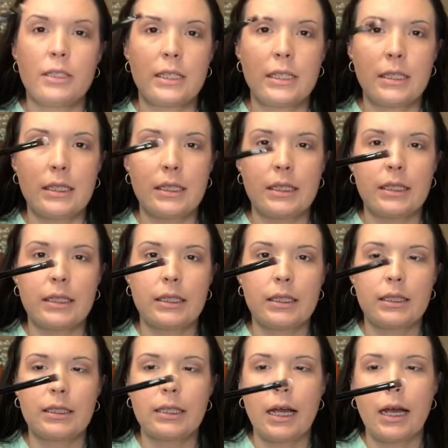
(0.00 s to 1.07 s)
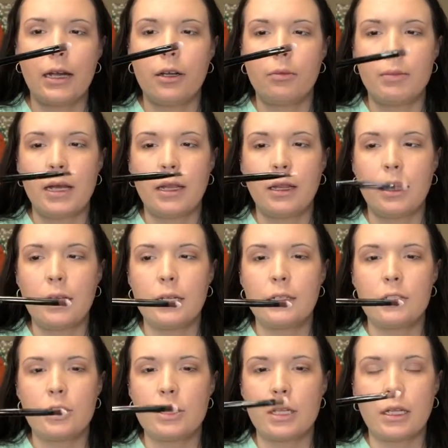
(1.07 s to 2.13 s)
this side on my Lan
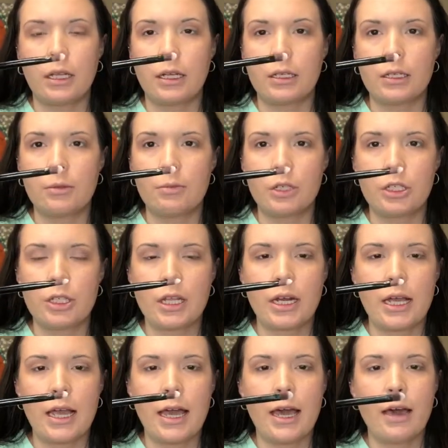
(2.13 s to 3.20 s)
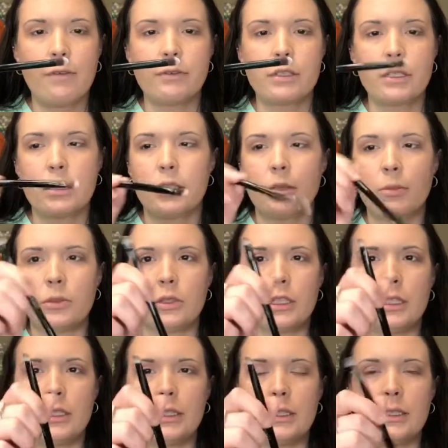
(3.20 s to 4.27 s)
just a Lancome brush that I have. It's a
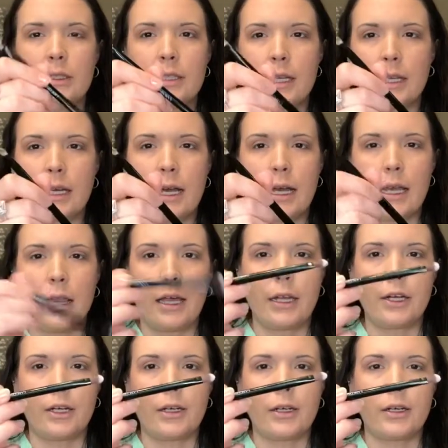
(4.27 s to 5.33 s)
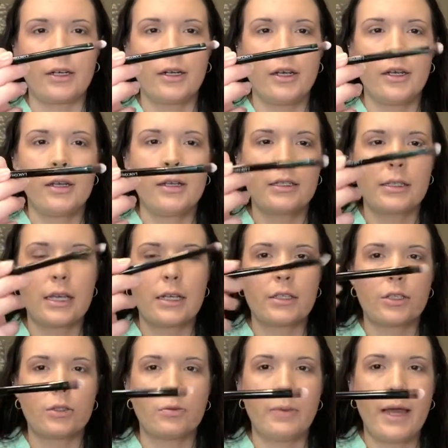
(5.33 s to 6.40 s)
double-ended, it's like an eyeliner
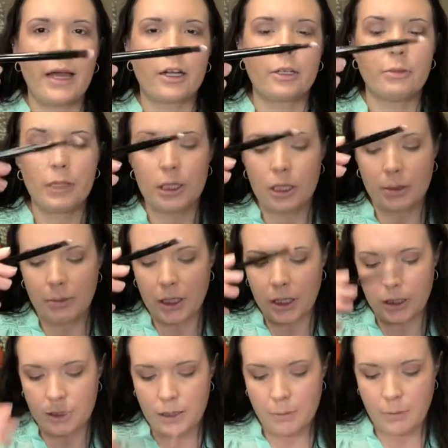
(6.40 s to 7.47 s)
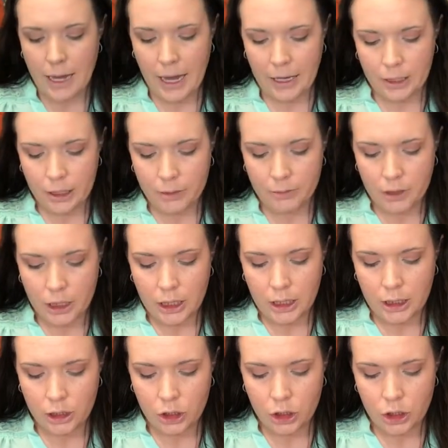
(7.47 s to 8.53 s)
slash little packer brush. I'm going to use the packer
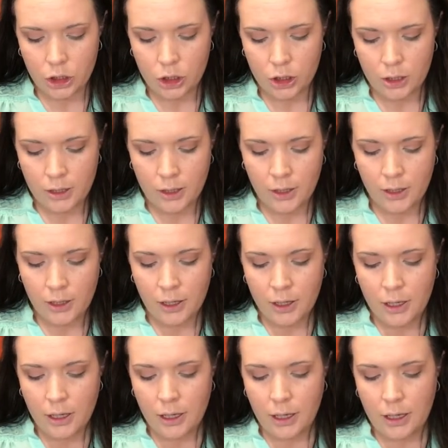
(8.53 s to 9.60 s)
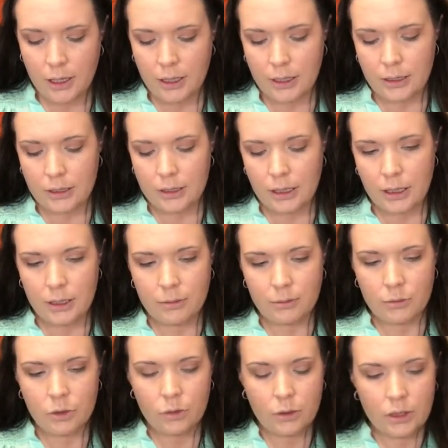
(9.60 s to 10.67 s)
brush. And I'm
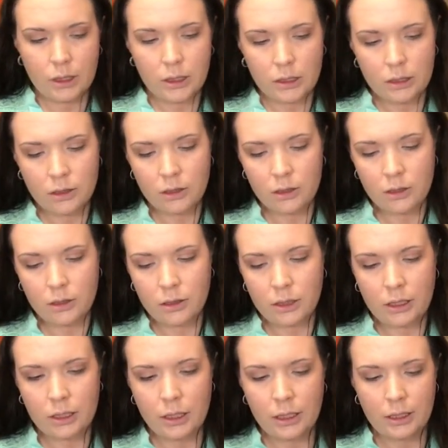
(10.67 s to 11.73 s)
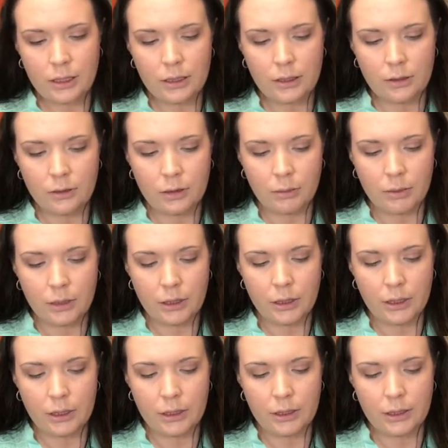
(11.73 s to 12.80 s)
going, actually I guess I'll dip into
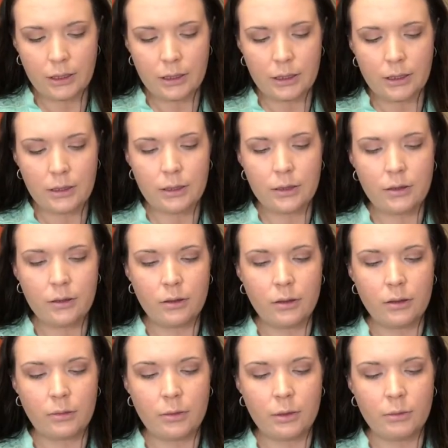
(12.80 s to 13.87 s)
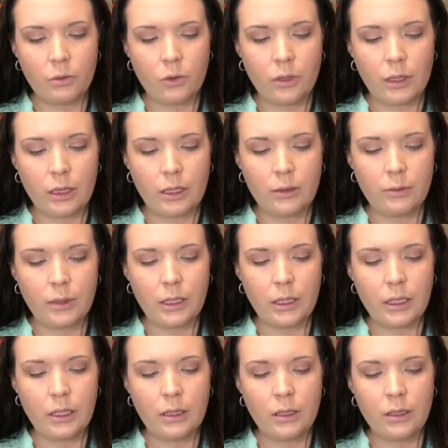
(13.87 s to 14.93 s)
here. I think it's a little bit more liquidy,